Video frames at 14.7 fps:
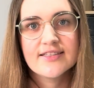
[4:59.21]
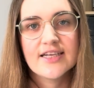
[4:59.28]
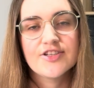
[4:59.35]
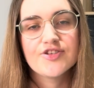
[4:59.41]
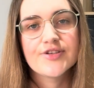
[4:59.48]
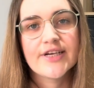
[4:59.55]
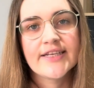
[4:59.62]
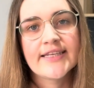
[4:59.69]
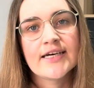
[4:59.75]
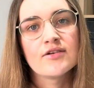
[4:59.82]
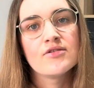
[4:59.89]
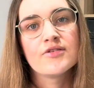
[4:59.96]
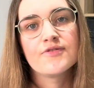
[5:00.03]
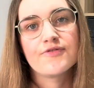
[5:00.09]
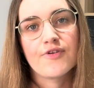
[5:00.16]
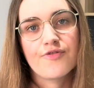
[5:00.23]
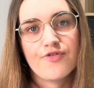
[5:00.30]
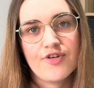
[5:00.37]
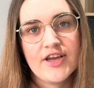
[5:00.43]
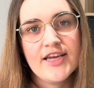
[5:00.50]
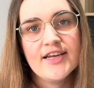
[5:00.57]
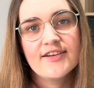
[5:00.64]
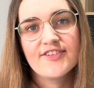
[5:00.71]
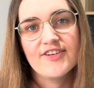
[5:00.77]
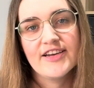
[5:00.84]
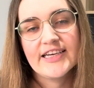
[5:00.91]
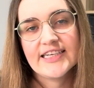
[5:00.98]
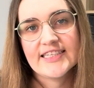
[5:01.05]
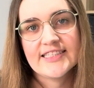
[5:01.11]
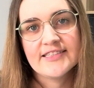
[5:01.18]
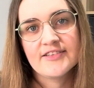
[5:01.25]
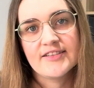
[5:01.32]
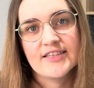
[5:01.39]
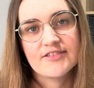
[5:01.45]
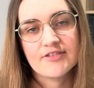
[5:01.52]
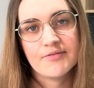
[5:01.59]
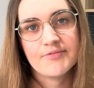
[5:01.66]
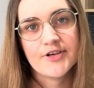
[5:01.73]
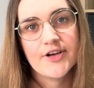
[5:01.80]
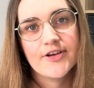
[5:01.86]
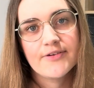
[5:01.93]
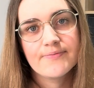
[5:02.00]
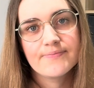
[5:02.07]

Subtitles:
that you can download for free. The link is in the description.